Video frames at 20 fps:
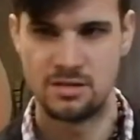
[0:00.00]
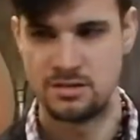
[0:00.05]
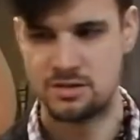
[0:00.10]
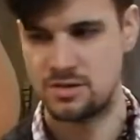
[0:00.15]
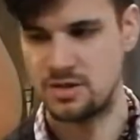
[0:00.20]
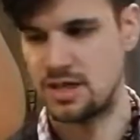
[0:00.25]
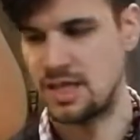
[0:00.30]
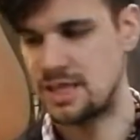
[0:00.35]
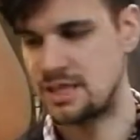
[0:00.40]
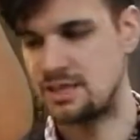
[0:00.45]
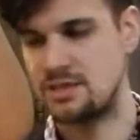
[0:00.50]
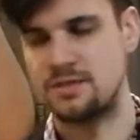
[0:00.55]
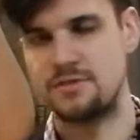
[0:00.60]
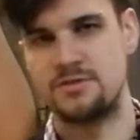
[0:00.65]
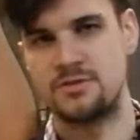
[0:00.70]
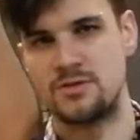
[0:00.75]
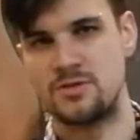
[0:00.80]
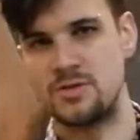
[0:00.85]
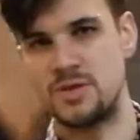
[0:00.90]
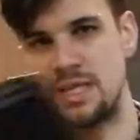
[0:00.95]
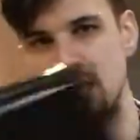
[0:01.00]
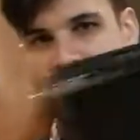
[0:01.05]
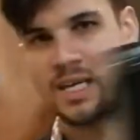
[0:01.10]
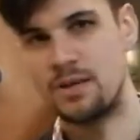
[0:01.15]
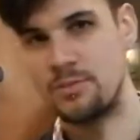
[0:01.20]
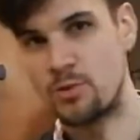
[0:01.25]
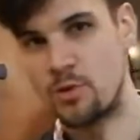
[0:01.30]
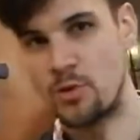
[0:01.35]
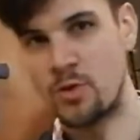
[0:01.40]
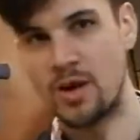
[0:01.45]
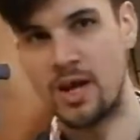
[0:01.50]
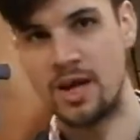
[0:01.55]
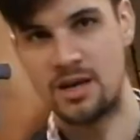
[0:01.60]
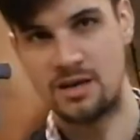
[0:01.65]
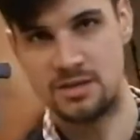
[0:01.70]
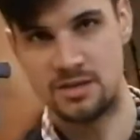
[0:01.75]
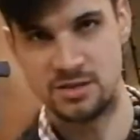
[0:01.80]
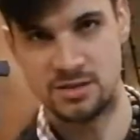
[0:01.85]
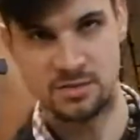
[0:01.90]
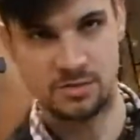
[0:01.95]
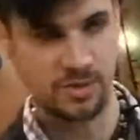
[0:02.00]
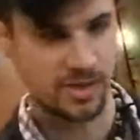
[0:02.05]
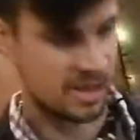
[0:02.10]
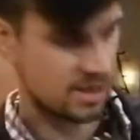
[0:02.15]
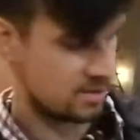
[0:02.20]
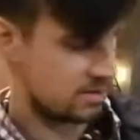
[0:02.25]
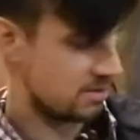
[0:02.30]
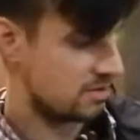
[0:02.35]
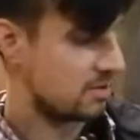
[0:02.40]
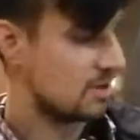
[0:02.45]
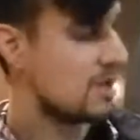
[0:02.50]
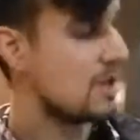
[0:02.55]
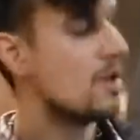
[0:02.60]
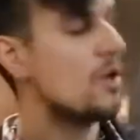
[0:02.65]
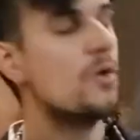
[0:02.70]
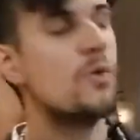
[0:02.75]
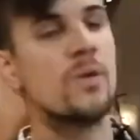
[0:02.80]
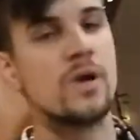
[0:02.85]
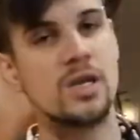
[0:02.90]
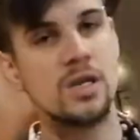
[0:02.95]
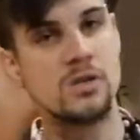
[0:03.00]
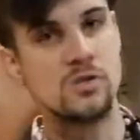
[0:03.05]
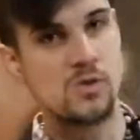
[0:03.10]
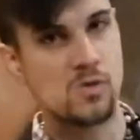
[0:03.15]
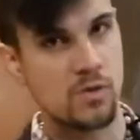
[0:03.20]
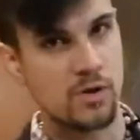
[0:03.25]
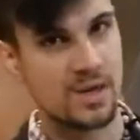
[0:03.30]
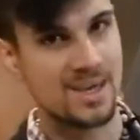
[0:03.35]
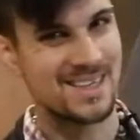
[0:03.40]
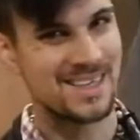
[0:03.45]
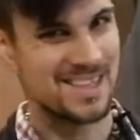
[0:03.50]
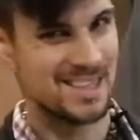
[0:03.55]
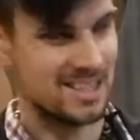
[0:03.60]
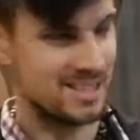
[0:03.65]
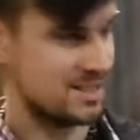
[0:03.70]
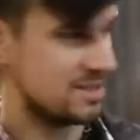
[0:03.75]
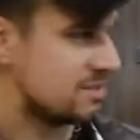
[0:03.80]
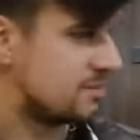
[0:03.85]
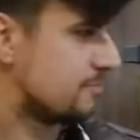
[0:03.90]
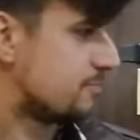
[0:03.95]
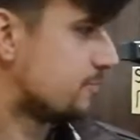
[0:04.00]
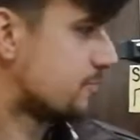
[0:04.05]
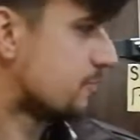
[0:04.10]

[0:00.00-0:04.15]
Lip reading: So that's the difference between a keyboard and a digital piano when you talk keys.